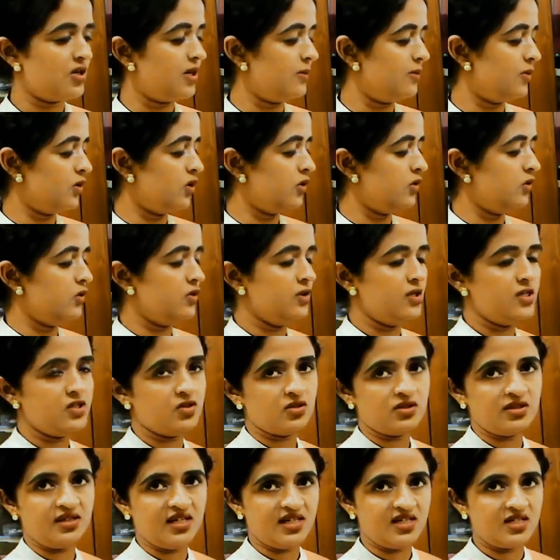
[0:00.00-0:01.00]
I'm not going
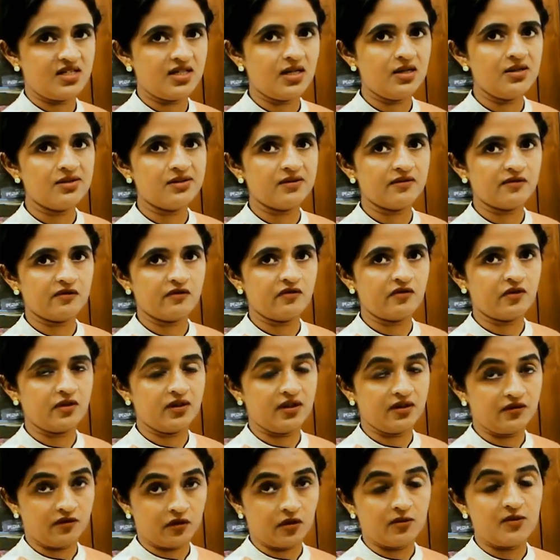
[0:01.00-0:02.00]
into the details
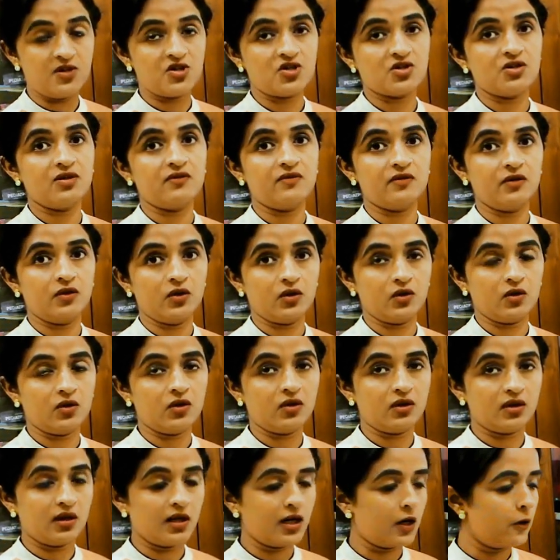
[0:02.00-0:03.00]
of formation of
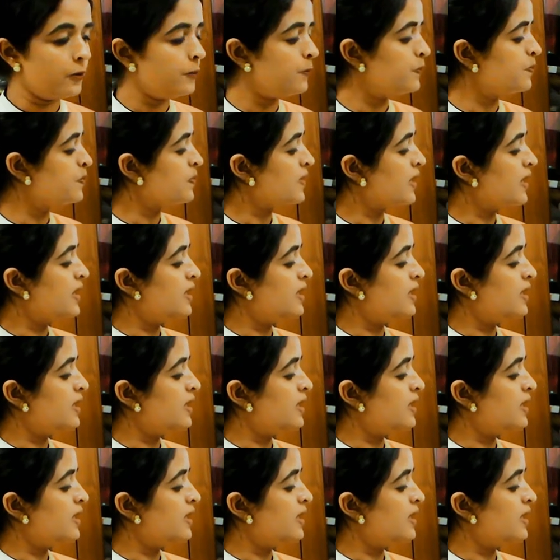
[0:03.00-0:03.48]
notochord now.